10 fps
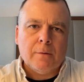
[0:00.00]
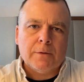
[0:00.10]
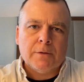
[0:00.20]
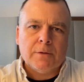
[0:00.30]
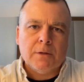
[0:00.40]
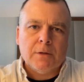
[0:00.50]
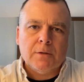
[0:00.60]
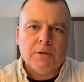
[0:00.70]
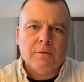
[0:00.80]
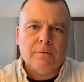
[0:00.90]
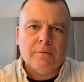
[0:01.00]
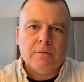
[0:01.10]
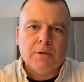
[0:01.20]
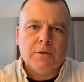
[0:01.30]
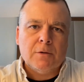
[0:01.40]
which is the Chief
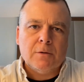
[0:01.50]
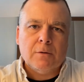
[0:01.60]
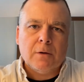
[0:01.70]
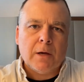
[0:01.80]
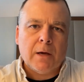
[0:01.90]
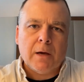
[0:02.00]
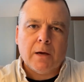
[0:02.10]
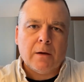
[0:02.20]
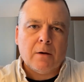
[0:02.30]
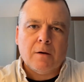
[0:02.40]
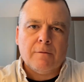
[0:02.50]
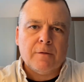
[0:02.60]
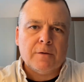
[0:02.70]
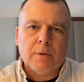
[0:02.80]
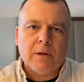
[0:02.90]
Digital AI
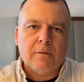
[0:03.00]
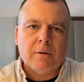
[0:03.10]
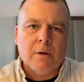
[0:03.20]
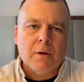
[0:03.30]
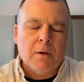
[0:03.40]
Office, whatever.